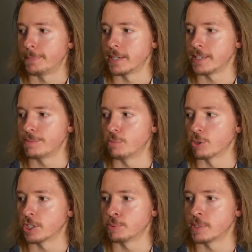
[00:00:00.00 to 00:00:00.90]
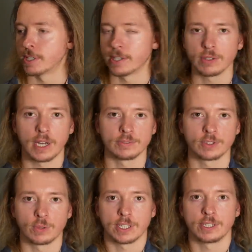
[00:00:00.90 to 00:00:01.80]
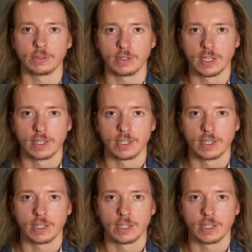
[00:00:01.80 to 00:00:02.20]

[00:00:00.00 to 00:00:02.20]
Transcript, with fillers: They need more dopamine in their lives. So what do they do?